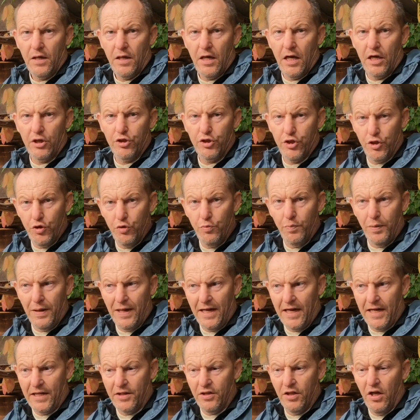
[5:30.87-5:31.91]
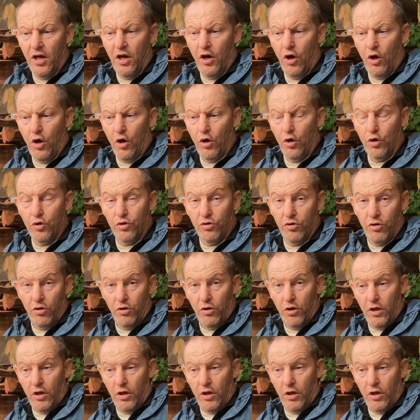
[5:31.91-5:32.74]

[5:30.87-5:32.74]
I do plan on